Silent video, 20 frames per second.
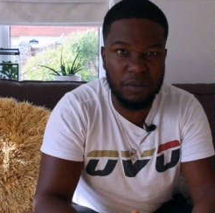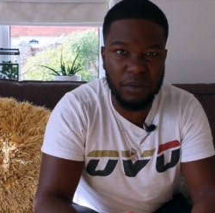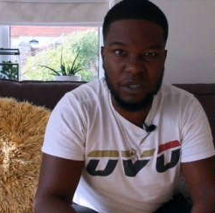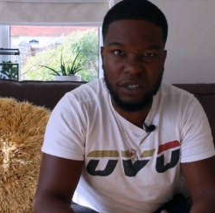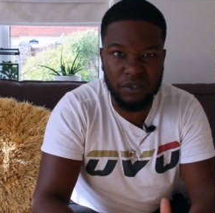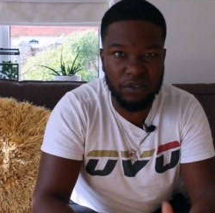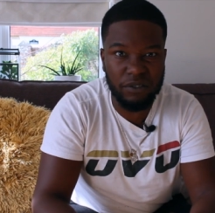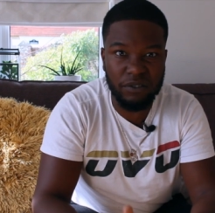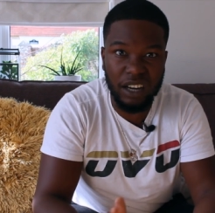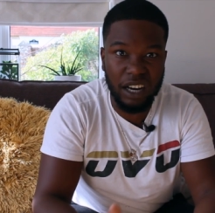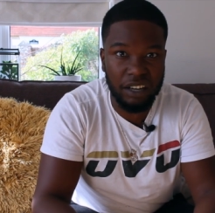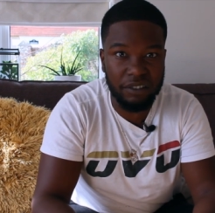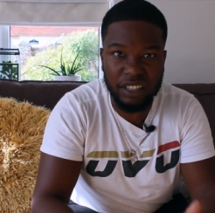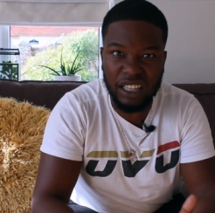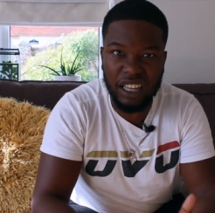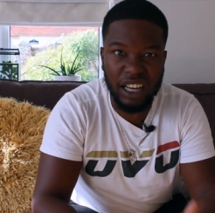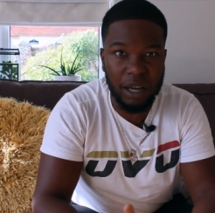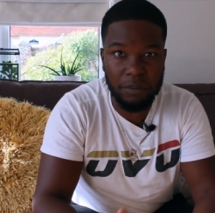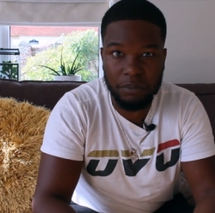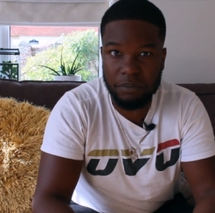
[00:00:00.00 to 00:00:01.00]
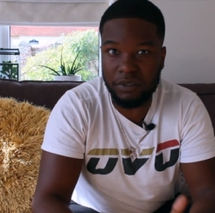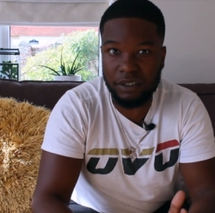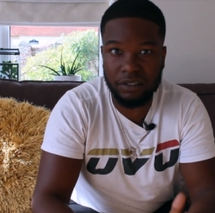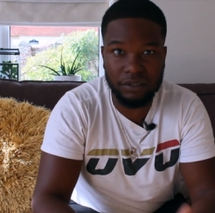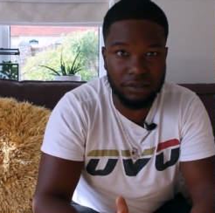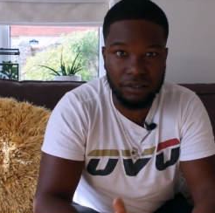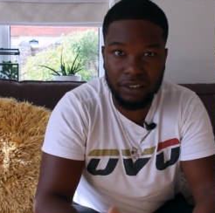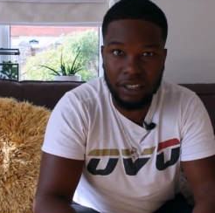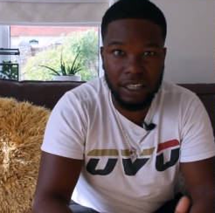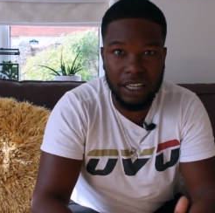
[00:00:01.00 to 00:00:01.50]
a bit of rounding up and,
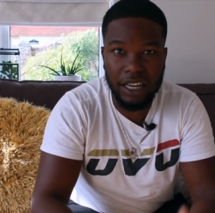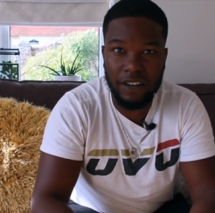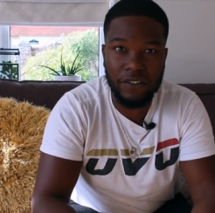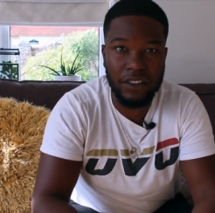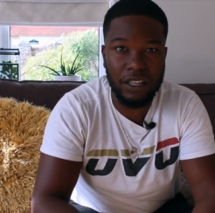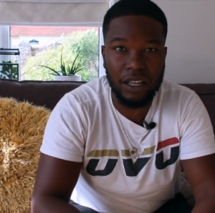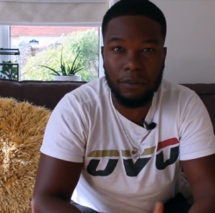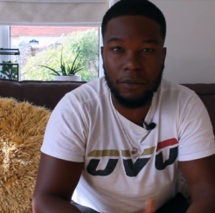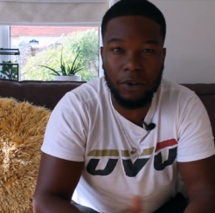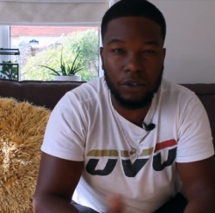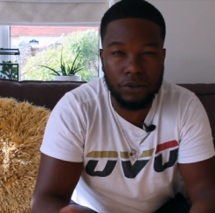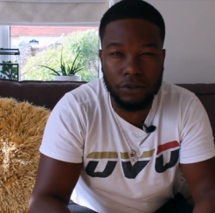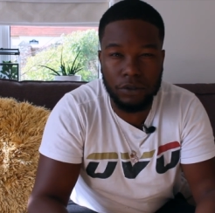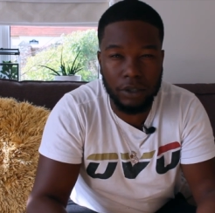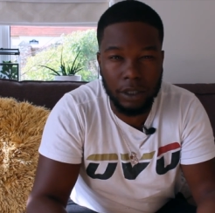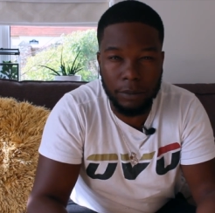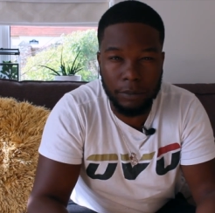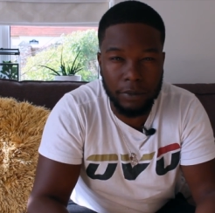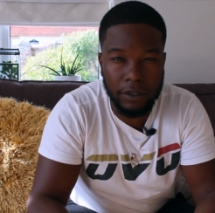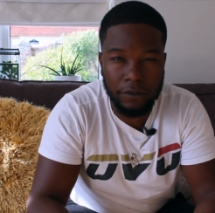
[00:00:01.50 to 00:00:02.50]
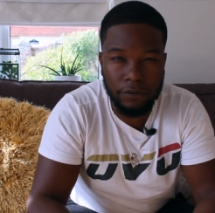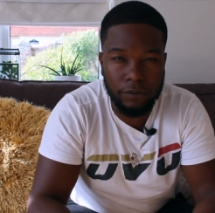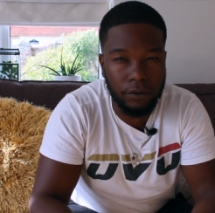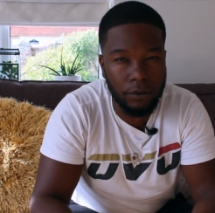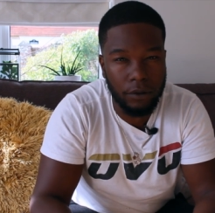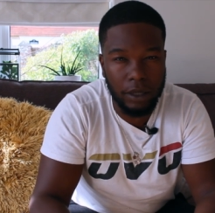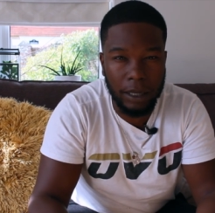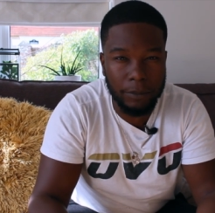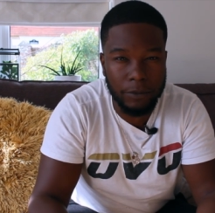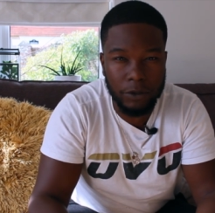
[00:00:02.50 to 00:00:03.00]
and everything. I'm not trying to be
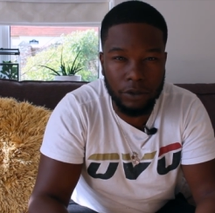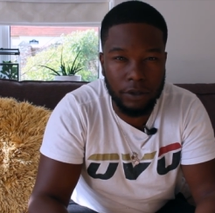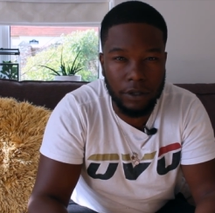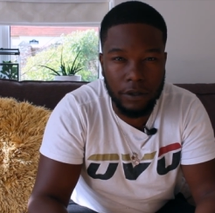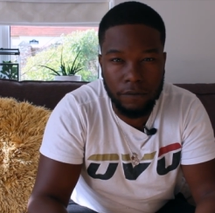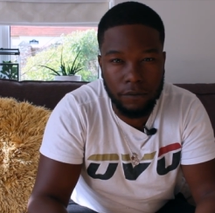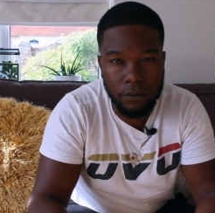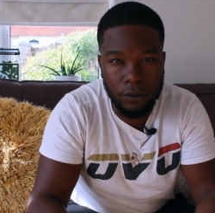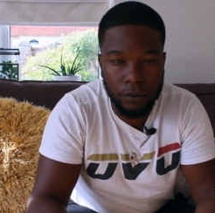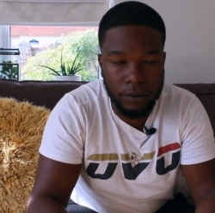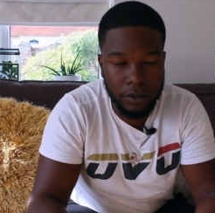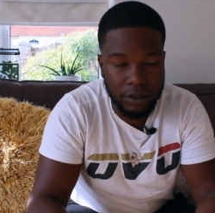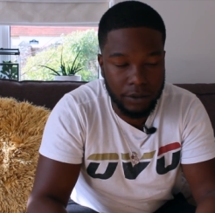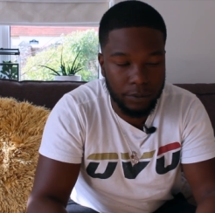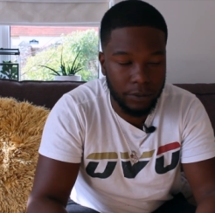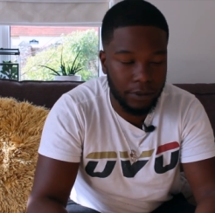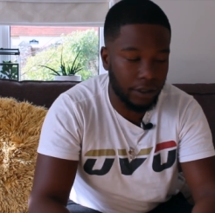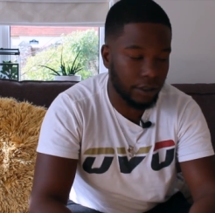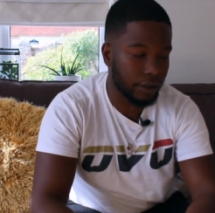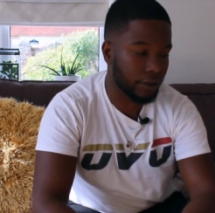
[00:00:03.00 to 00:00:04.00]
absolutely flawless with